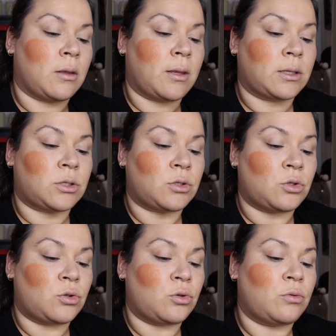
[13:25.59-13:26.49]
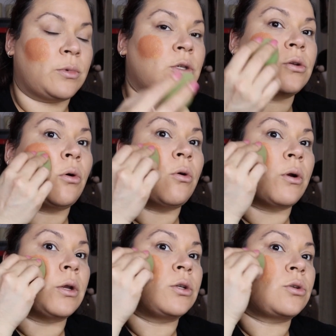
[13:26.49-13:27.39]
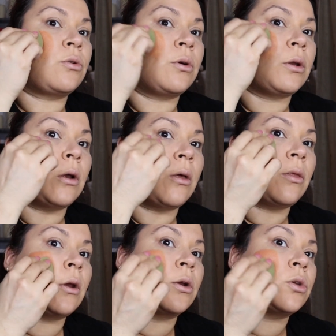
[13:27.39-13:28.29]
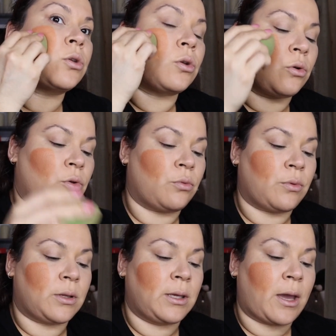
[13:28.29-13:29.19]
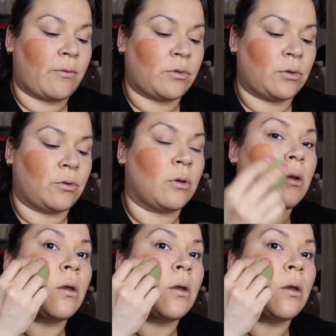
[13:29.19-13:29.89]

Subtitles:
That's too much orange going on there, so you really have to